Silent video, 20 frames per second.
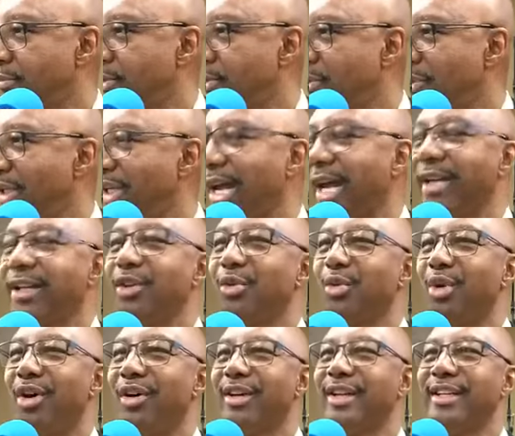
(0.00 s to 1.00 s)
We like to
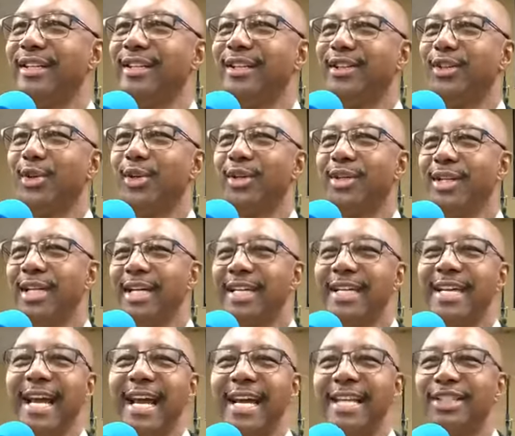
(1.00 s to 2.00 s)
walk in the door,
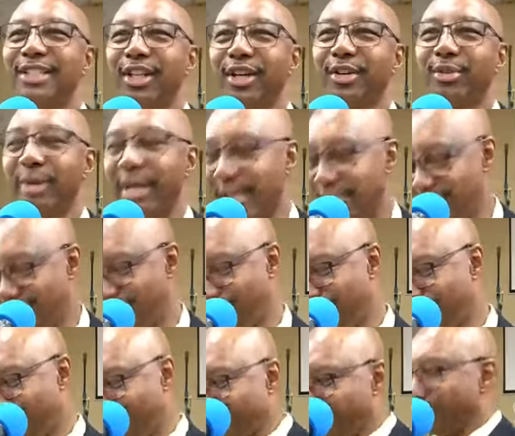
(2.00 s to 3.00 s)
cash or credit,
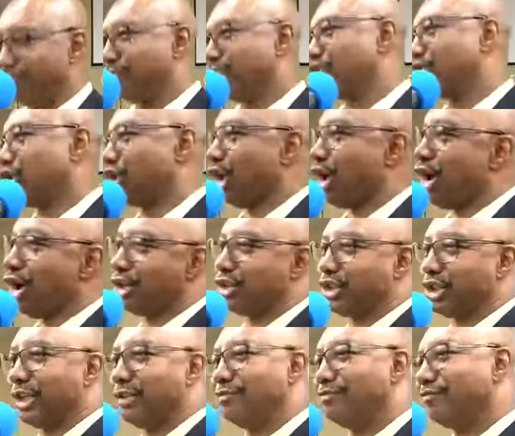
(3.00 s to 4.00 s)
charge
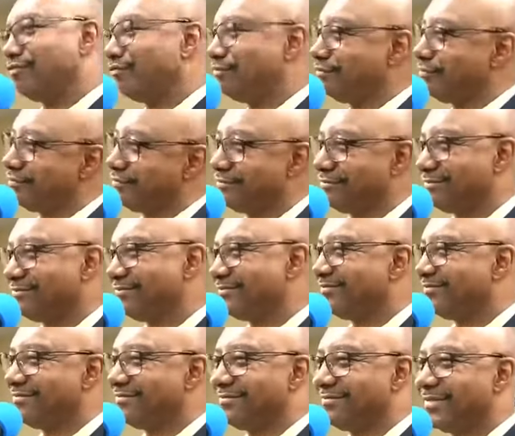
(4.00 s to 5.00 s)
it.
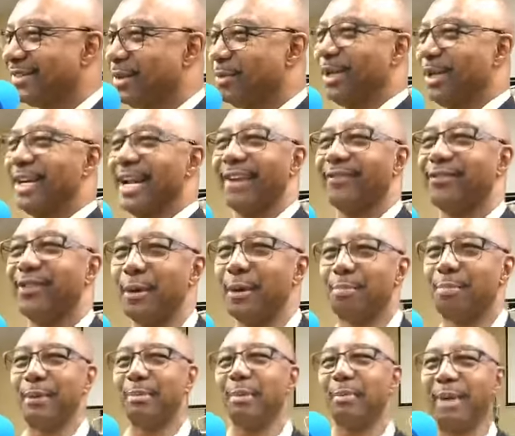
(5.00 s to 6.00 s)
We like for the
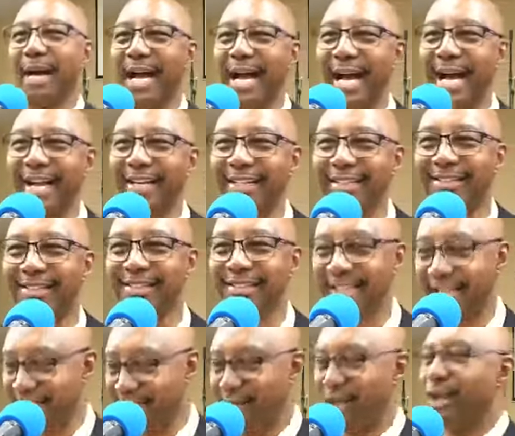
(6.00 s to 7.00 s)
people behind us to
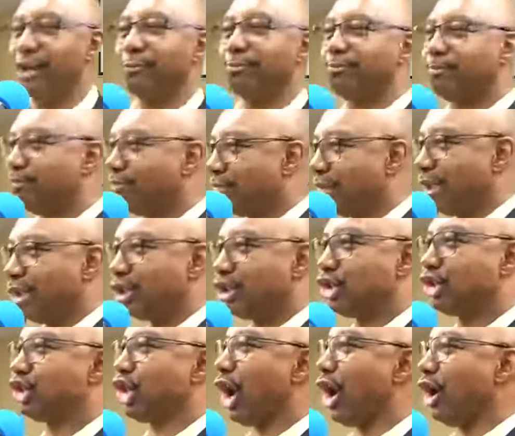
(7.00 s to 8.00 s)
say,
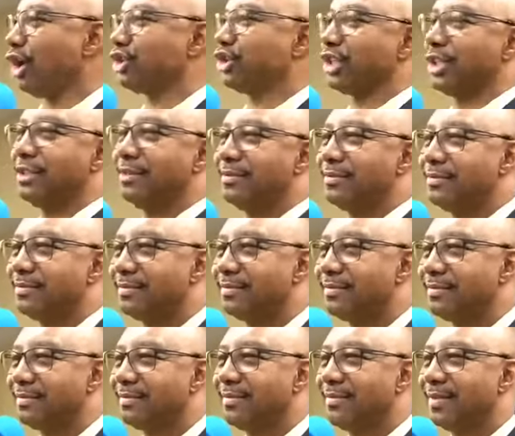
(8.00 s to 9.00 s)
charge it.
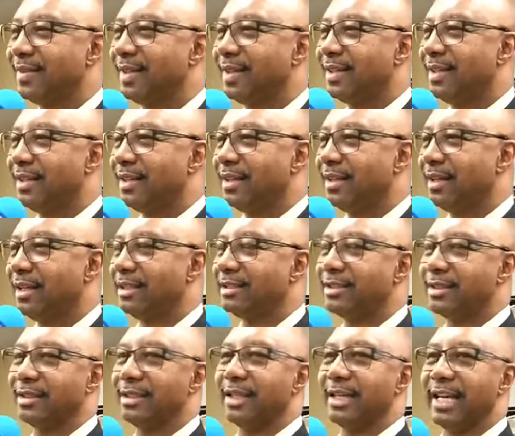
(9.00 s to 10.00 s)

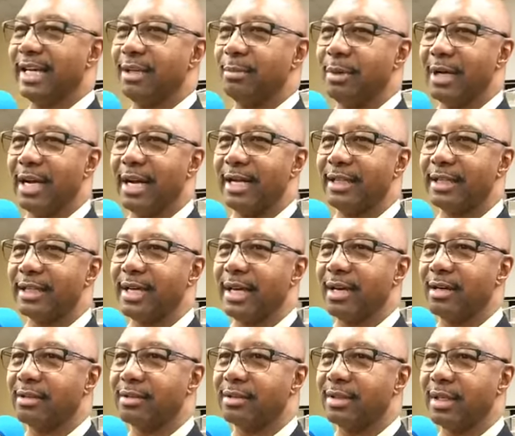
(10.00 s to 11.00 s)
Until the lady behind the
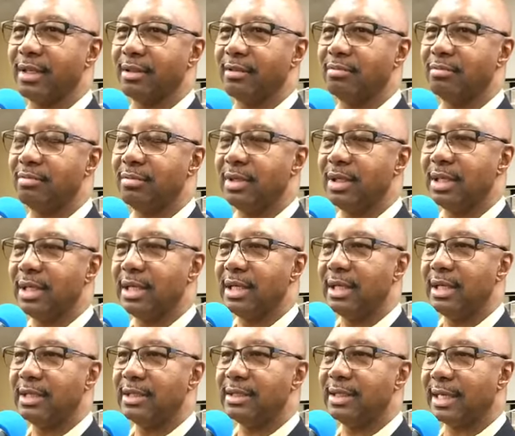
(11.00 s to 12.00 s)
counter say,
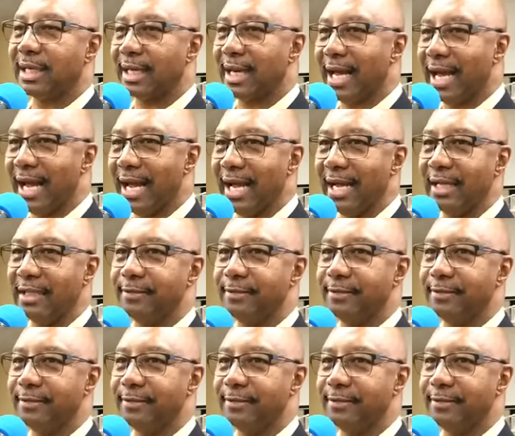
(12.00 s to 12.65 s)
decline.